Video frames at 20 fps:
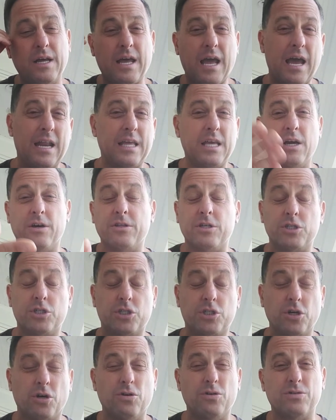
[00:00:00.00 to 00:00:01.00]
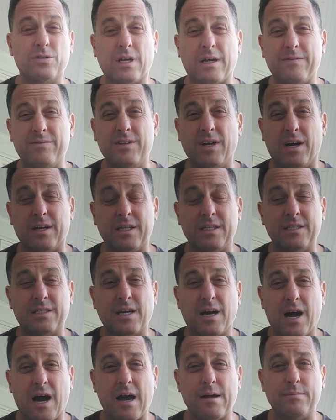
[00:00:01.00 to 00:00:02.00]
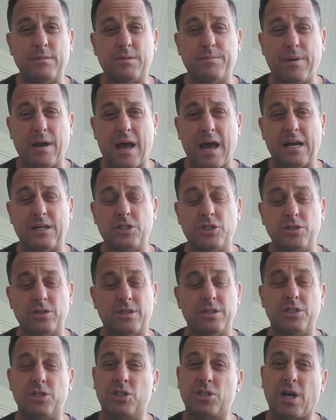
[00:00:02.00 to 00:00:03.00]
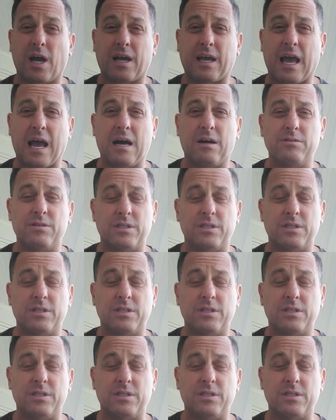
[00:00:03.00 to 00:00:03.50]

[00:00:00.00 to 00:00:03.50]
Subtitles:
Any other shows I've done in times past, you can check out.